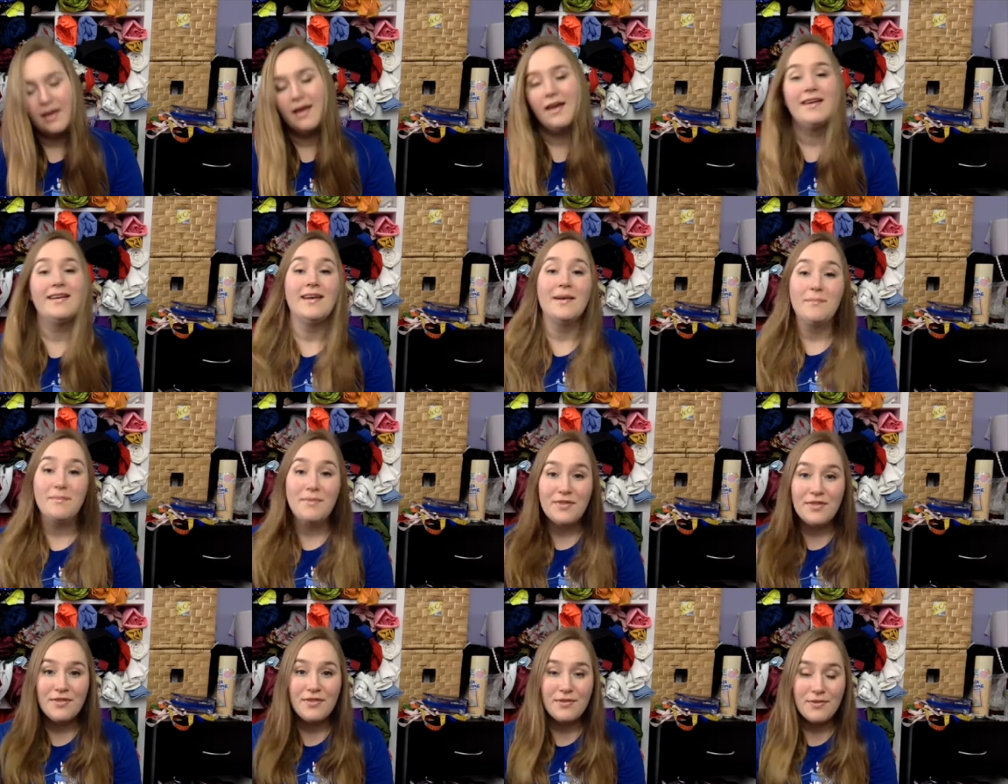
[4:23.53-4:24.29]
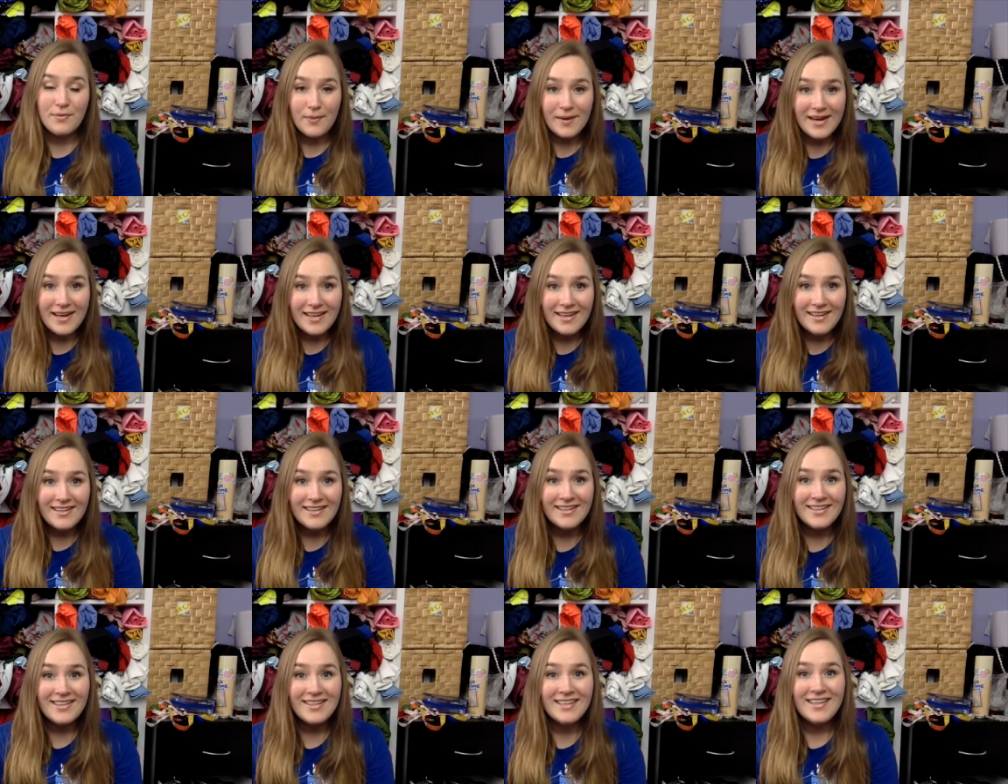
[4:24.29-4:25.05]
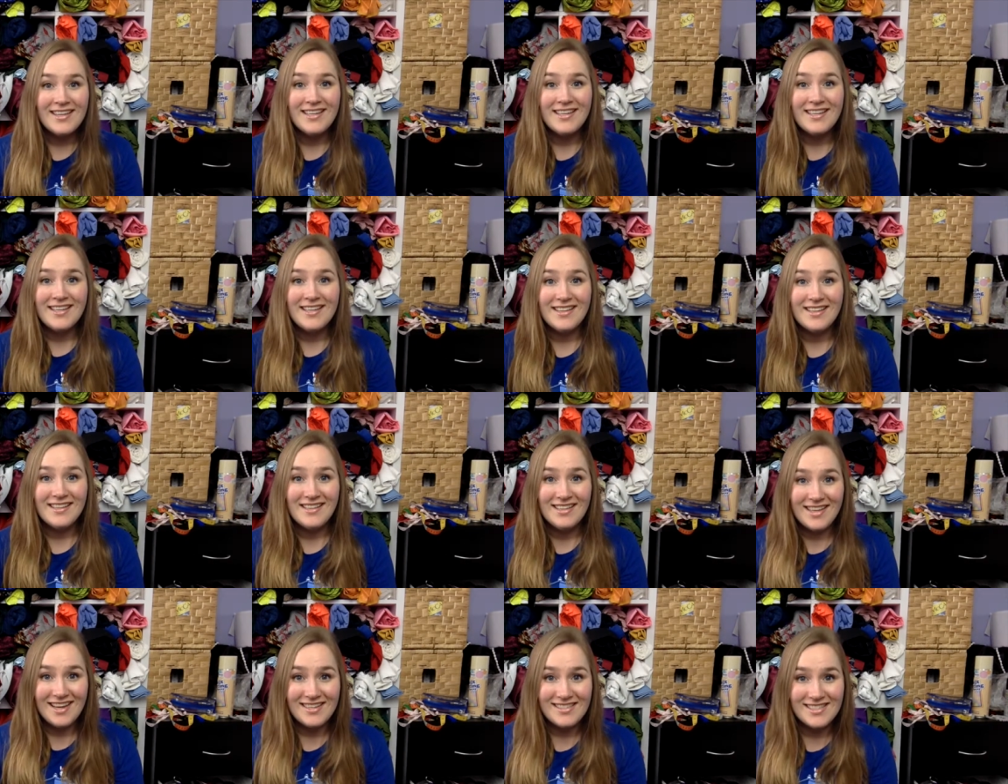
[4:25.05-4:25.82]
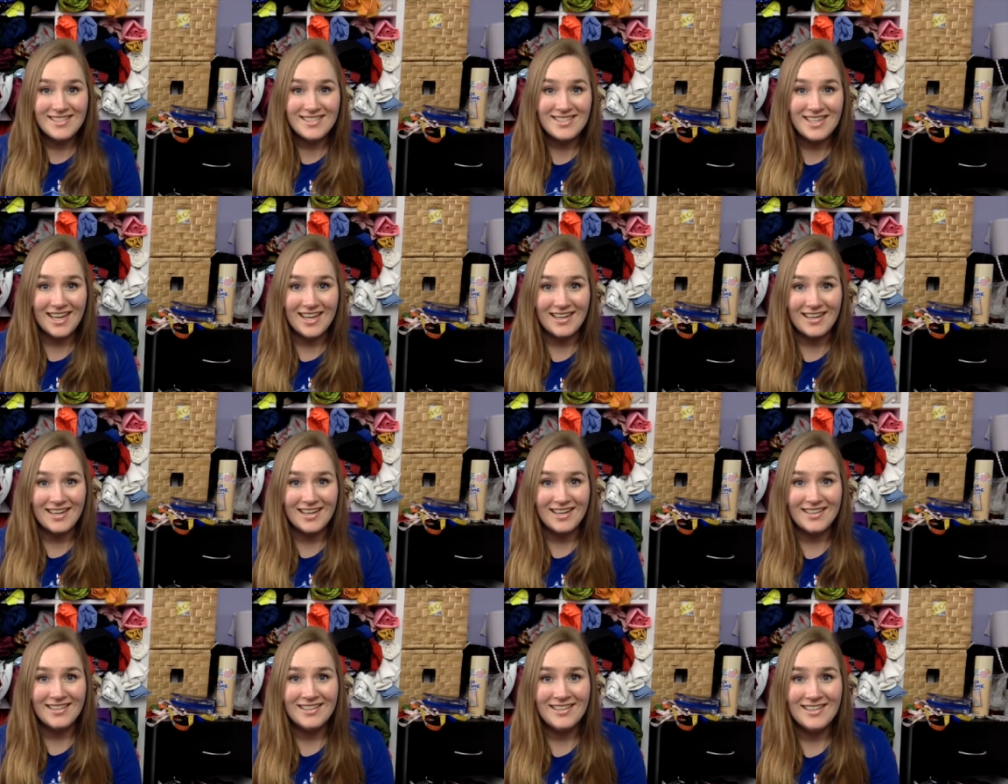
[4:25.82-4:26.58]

And number three, the Undertaker.